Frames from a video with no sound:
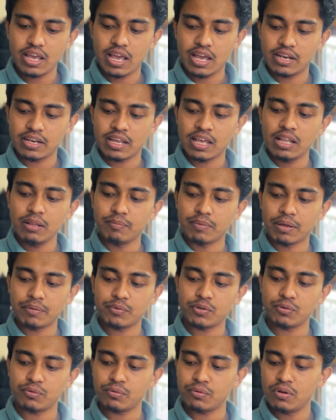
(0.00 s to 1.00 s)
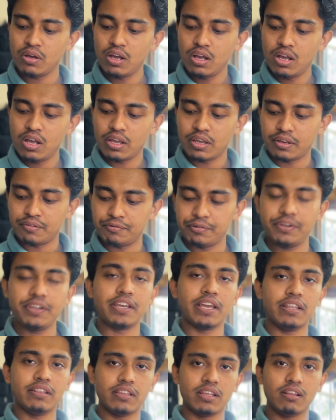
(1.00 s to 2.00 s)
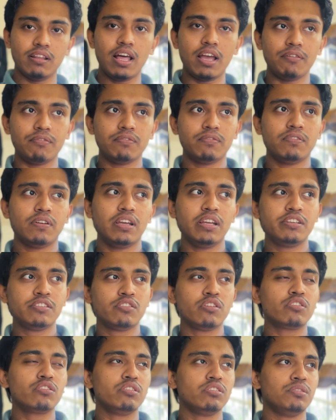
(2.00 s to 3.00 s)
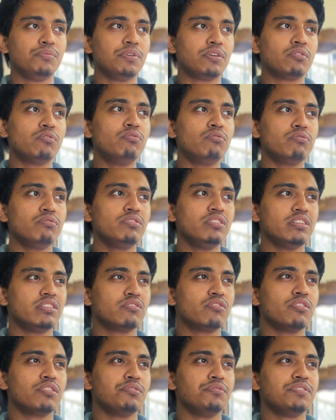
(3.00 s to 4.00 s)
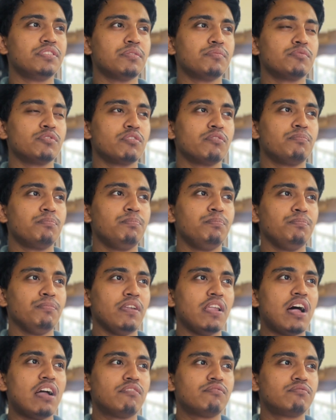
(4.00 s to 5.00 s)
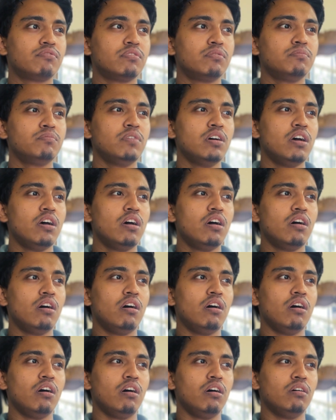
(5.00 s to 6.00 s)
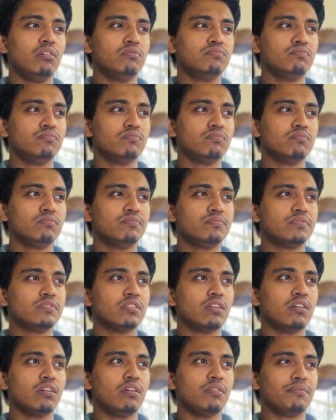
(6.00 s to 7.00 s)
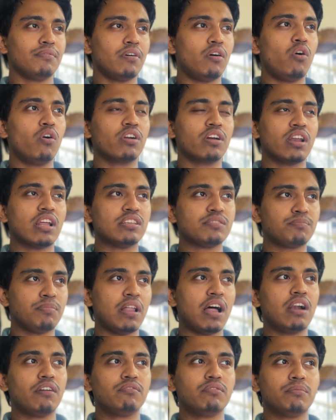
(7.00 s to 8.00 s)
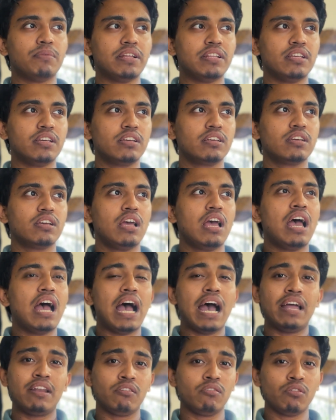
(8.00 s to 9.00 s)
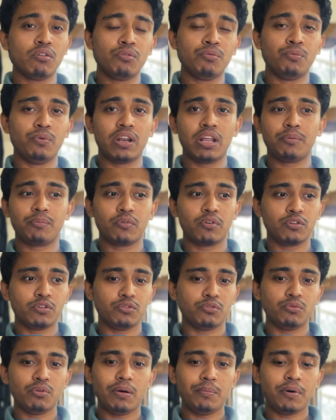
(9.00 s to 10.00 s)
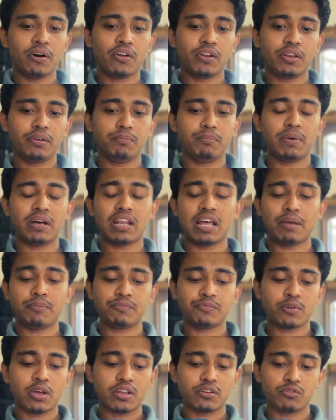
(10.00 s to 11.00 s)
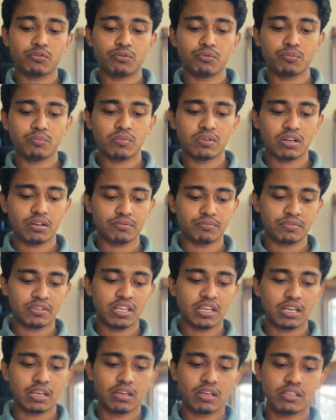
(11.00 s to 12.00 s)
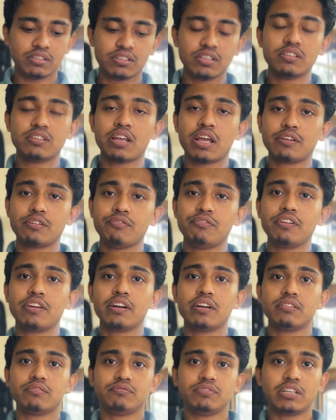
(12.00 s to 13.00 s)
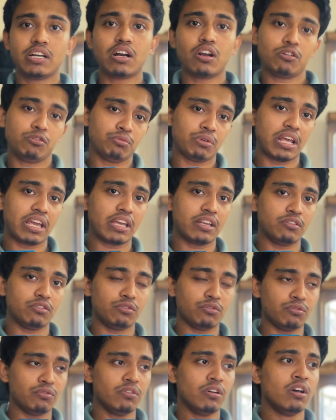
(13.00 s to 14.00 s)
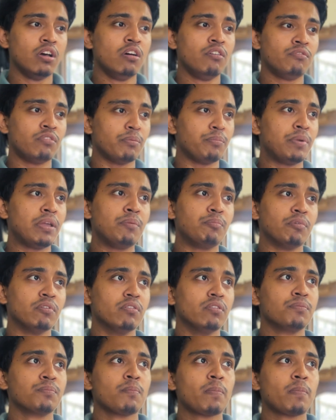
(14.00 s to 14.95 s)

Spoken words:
and help them to regain their life. It's not going to be a course, it's going to be some sort of platform, uh, organized platform, I think. I don't know what I'm going to do about it, but I'm trying to still trying to figure out what I can do for people